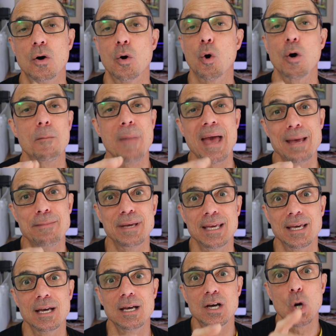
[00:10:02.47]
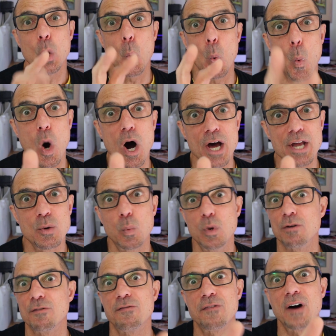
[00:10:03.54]
Or maybe one
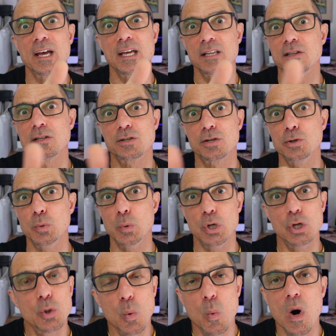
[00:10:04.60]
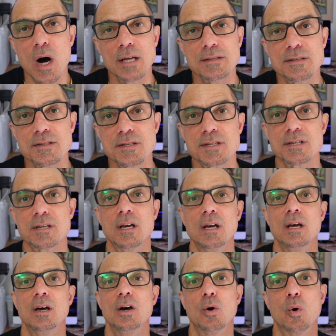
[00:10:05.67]
will fight the two new ones,
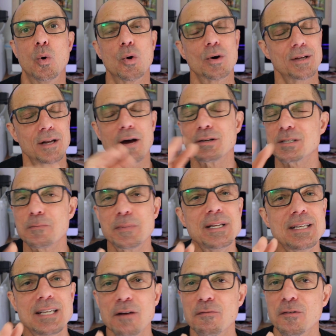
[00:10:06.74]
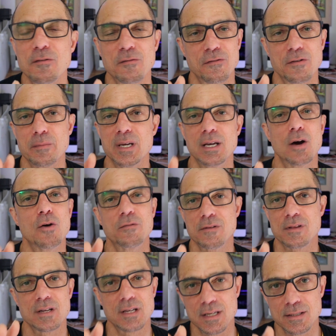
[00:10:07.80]
or, you know, it's been different for me over
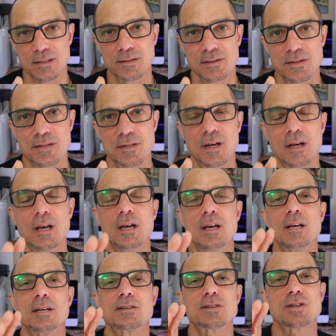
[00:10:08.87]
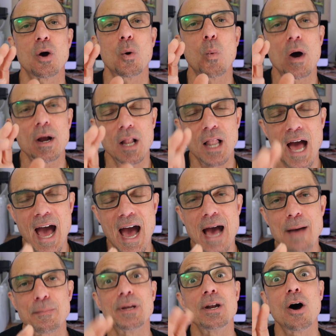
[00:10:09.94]
the years. So what'll
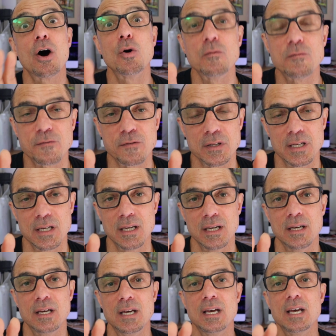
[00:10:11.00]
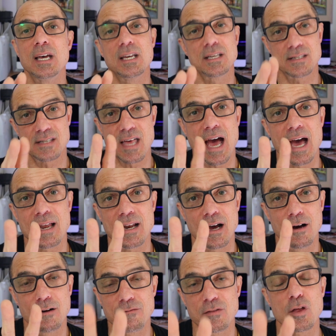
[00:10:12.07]
happen, hopefully, is that
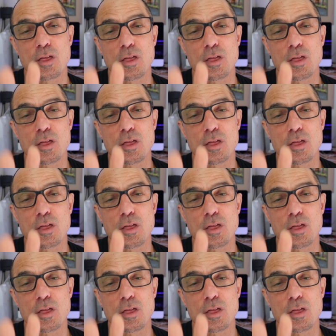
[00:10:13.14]
of the